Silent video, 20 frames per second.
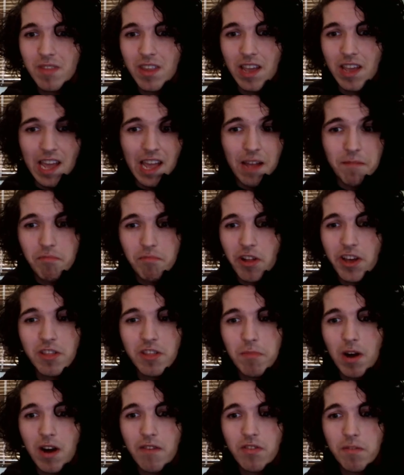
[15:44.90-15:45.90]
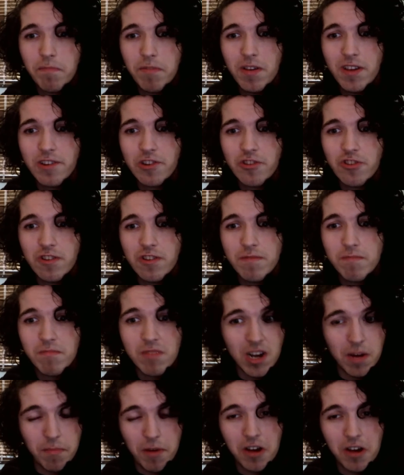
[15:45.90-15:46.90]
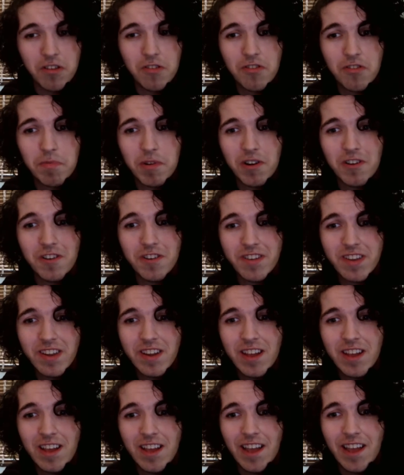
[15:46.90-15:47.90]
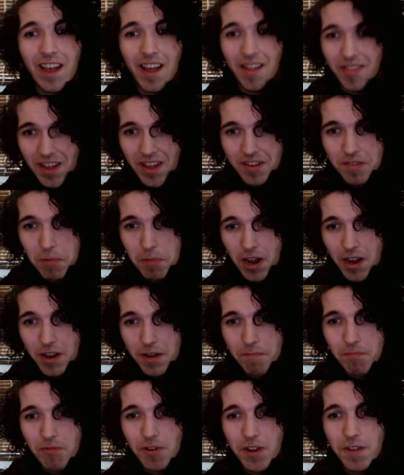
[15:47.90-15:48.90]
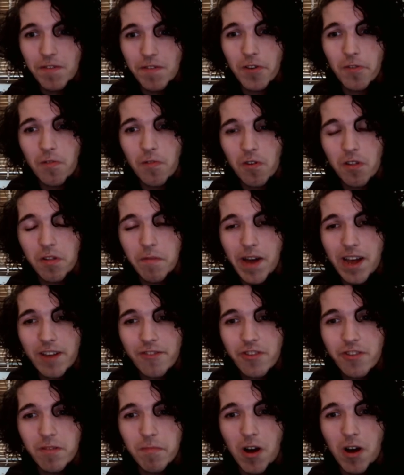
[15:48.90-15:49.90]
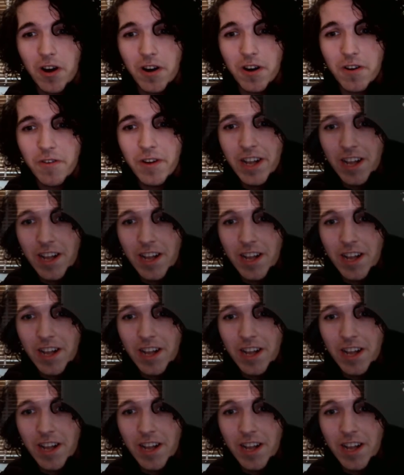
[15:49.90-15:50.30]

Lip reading: and play them off the pitch. Come on, you Spurs. And that's my preview for the match tomorrow.